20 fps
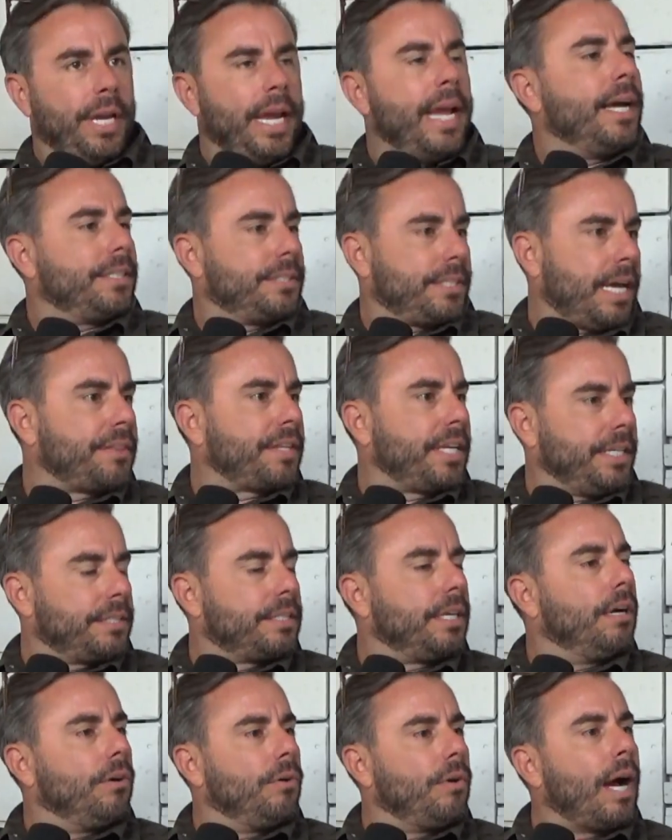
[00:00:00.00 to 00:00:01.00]
Yes, I think
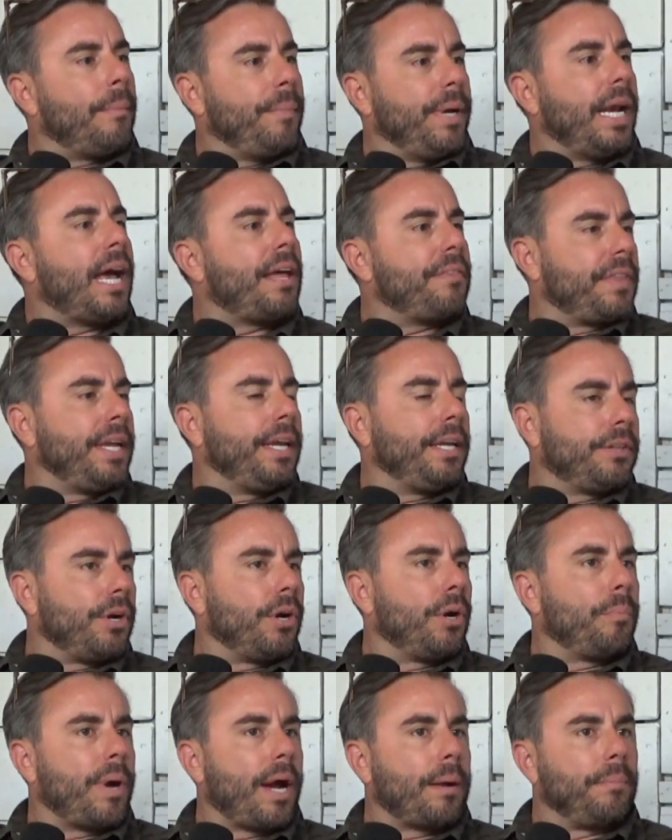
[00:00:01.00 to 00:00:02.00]
so. I mean, I think
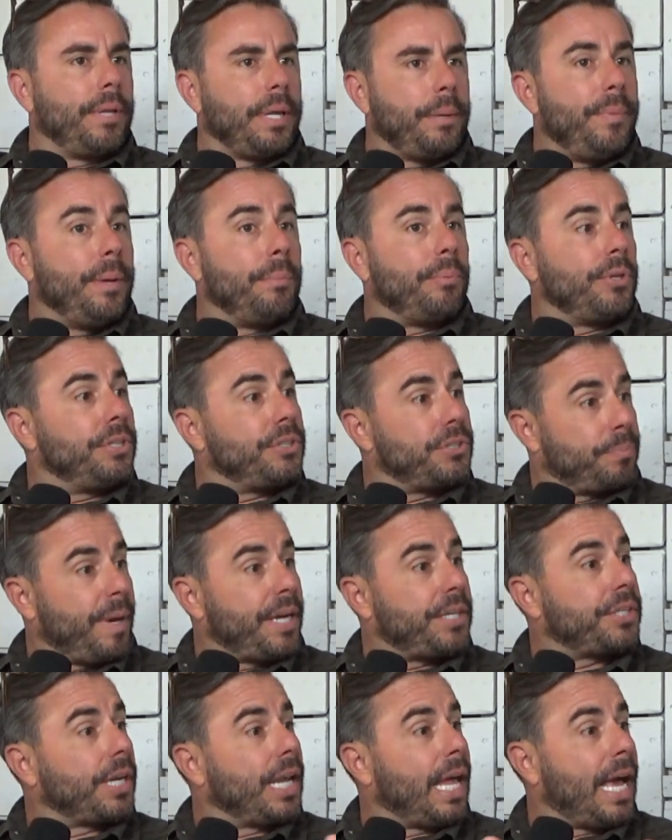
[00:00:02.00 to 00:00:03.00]
there are probably people that
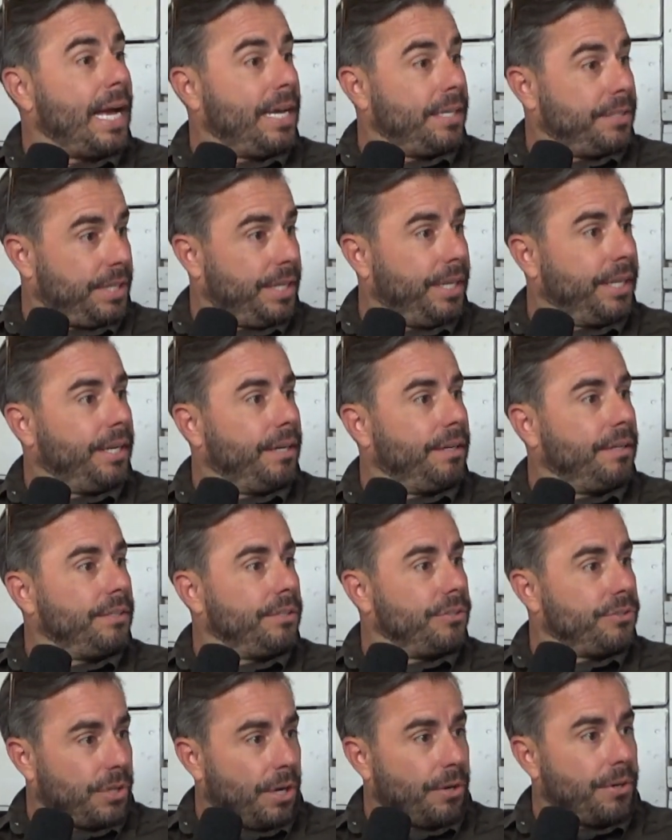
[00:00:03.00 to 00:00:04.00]
specialize in
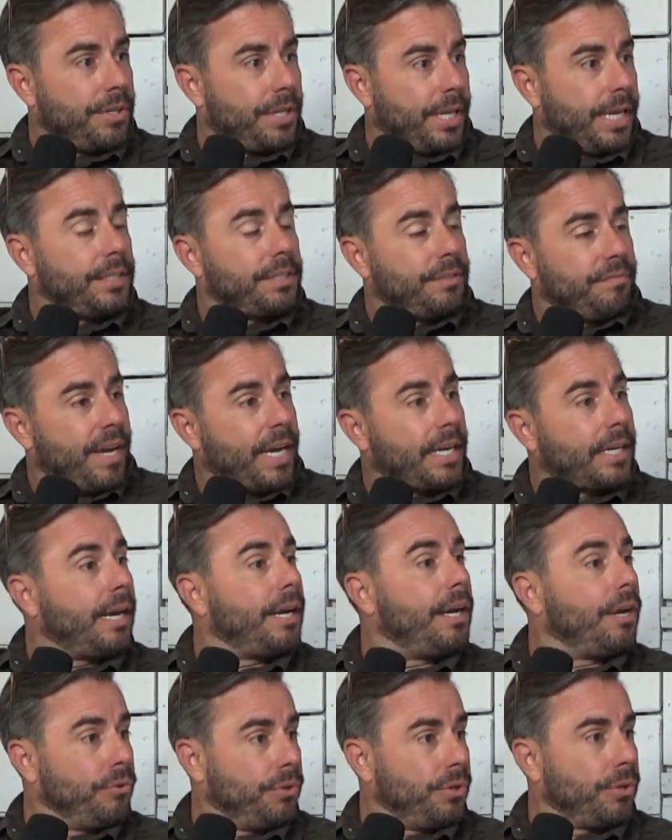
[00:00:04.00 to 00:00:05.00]
certain things. In fact, I
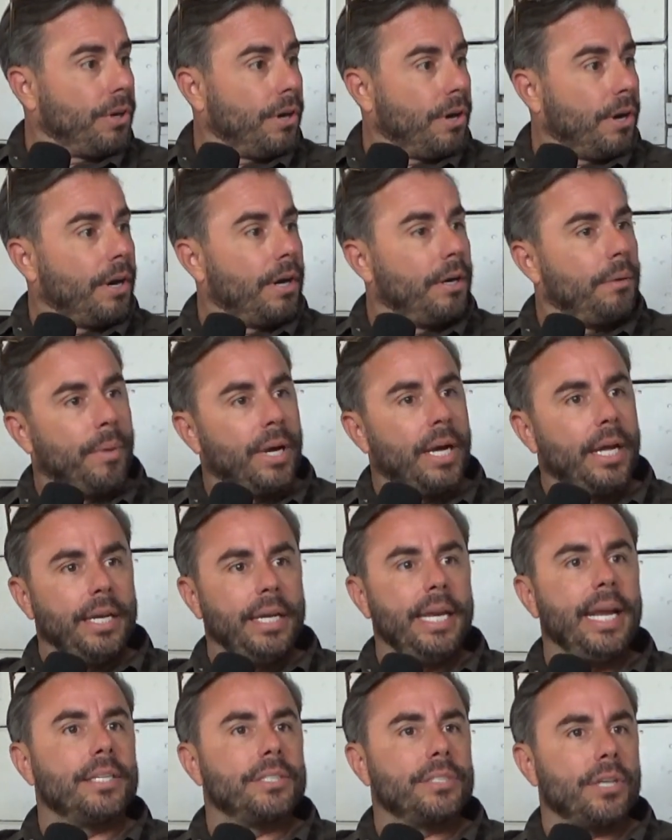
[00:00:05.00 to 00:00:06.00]
know there are. But
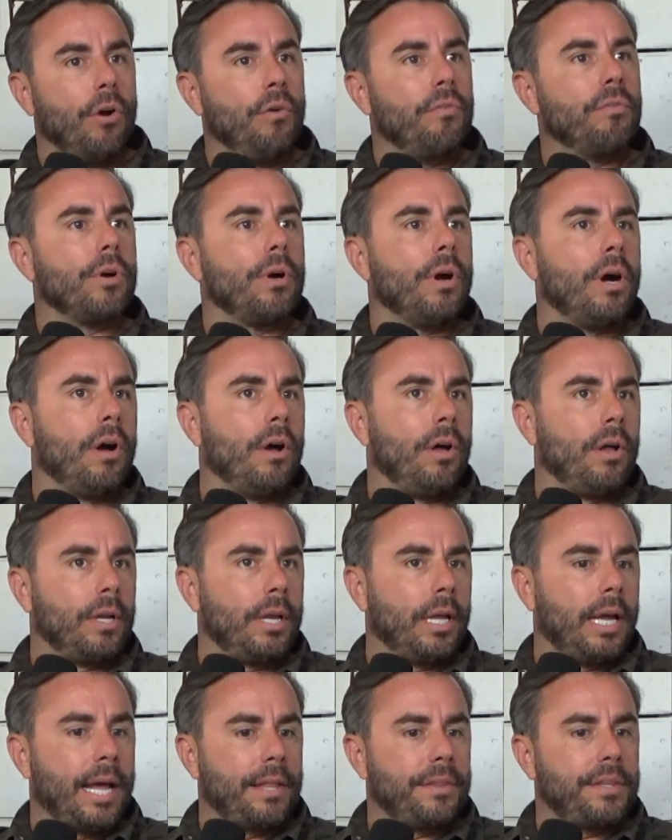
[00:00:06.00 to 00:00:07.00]
yes,
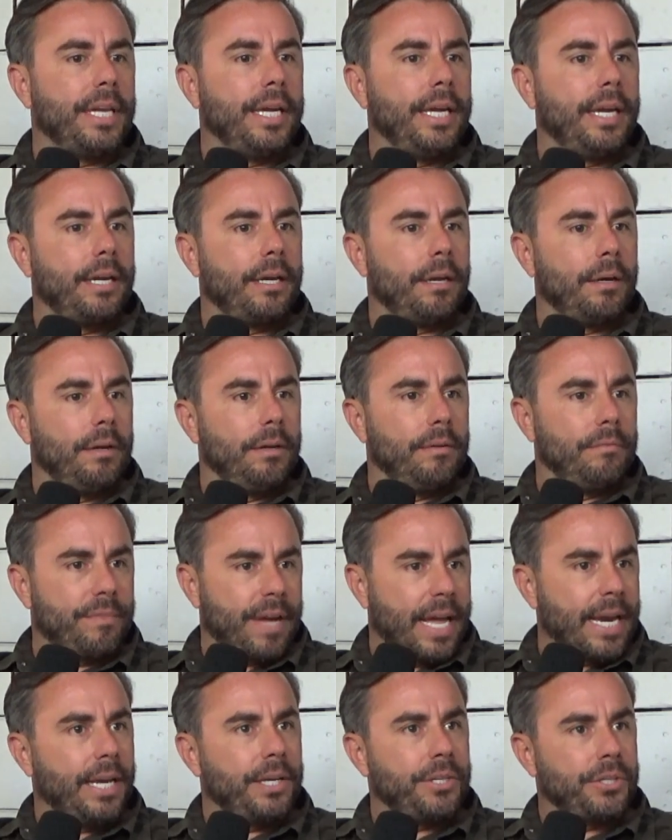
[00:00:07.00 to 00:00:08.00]
overall, I think
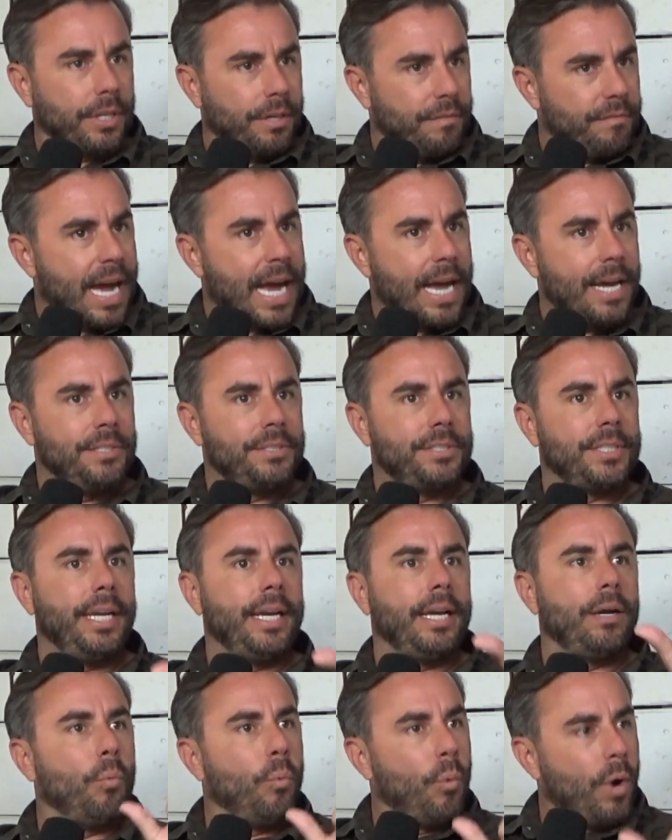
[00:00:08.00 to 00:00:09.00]
financial
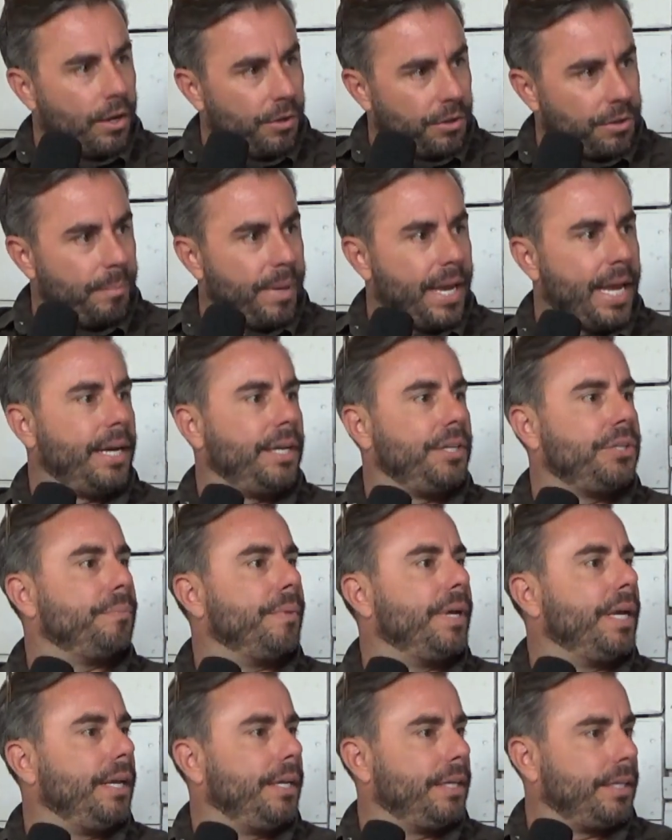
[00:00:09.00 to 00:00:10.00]
advising, wealth
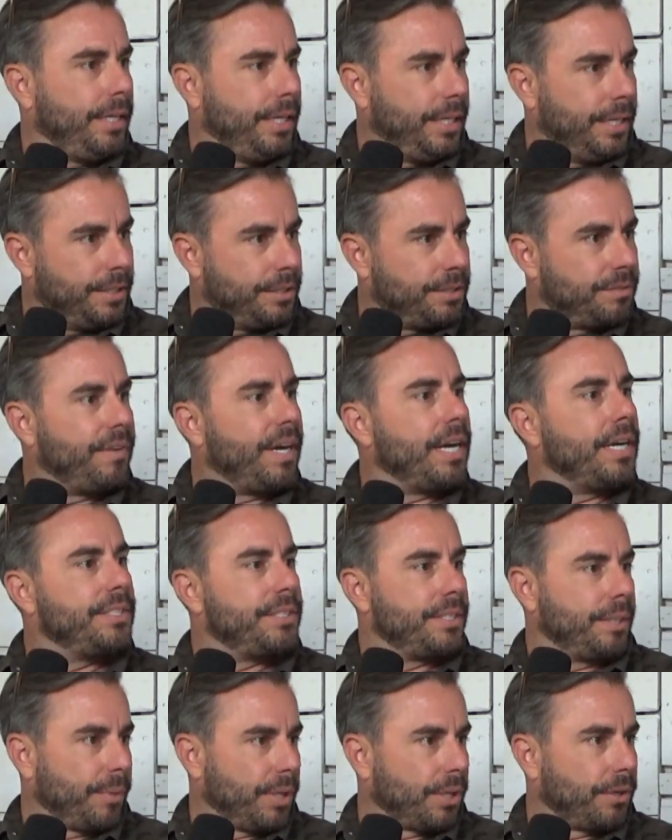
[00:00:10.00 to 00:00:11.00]
management is very
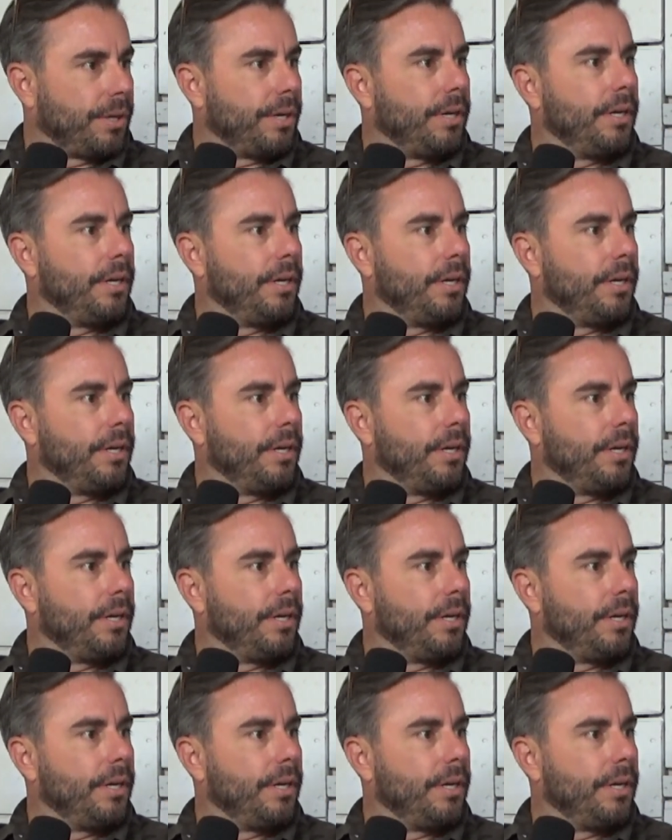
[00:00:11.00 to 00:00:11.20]
similar.